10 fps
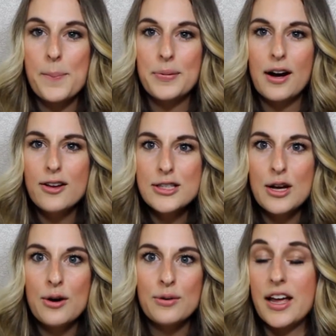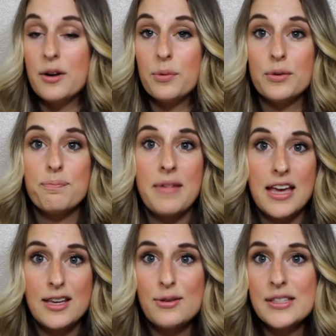But also, it will
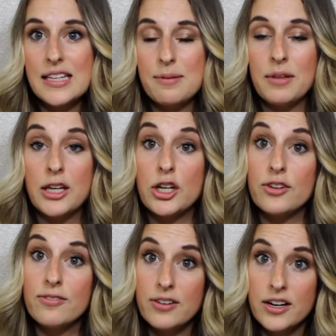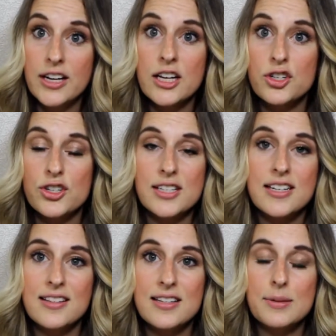make you seem like you're very
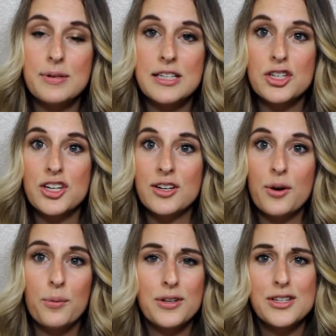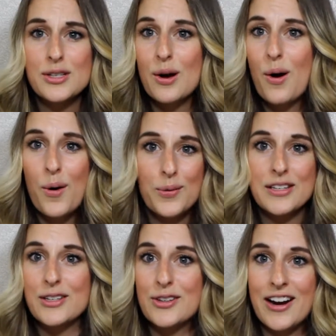interested in this position, which is
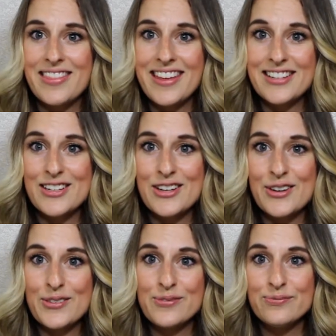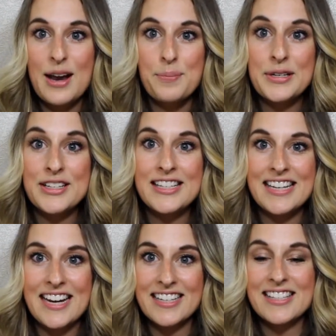always a great thing to do. Number
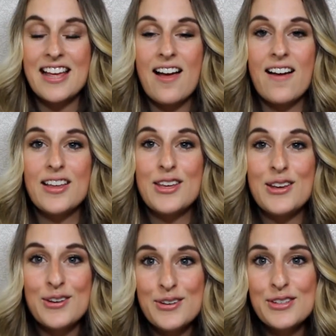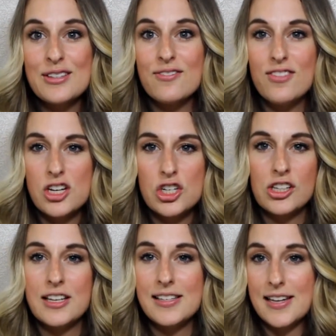6, use
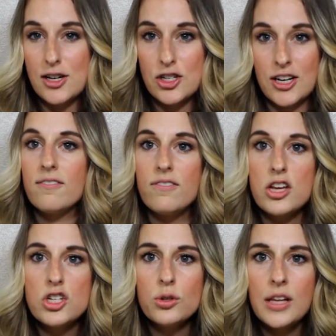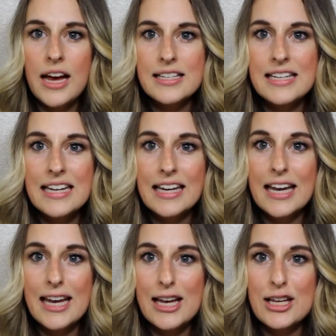visualization. Visualizing
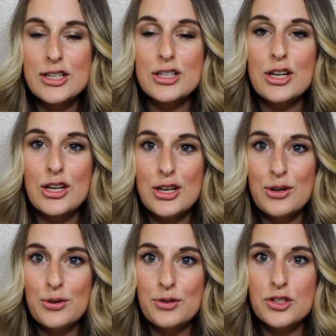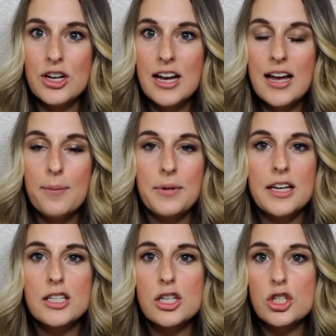is huge
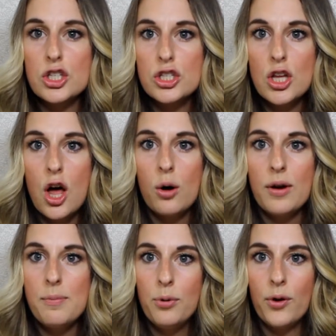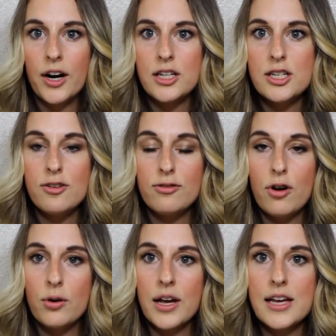because it's so important to
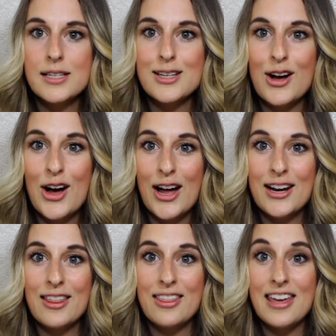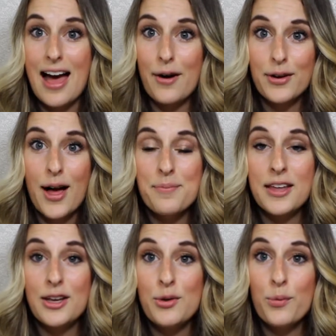focus on the outcome
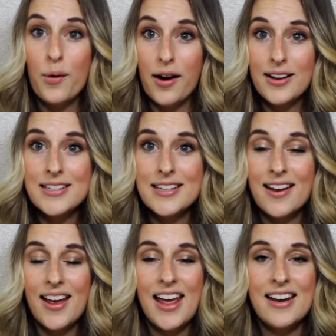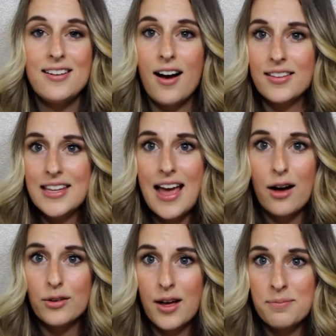that you want and not the
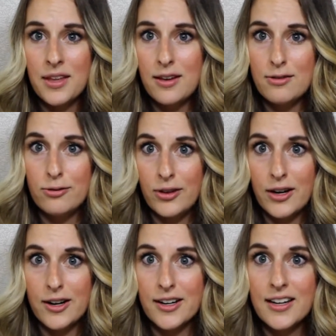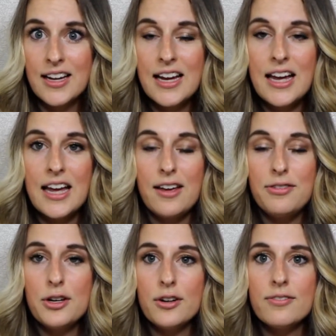outcome that you fear. If
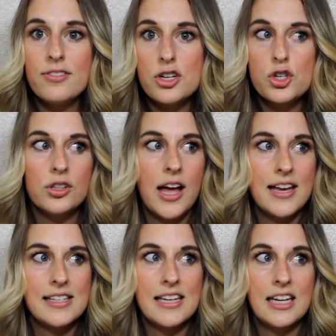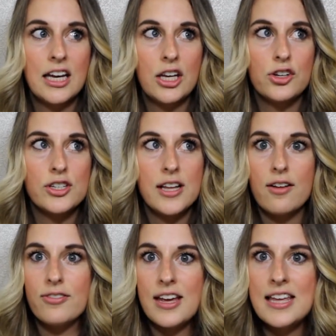you're visualizing
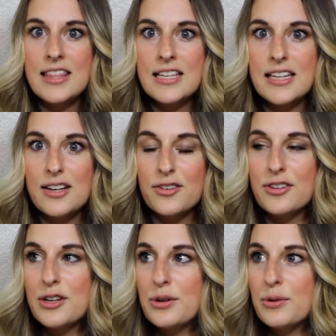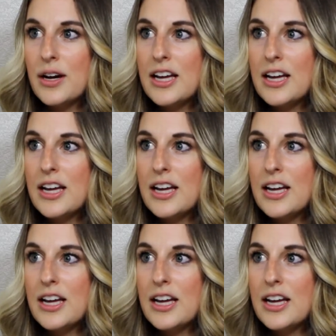yourself in this interview,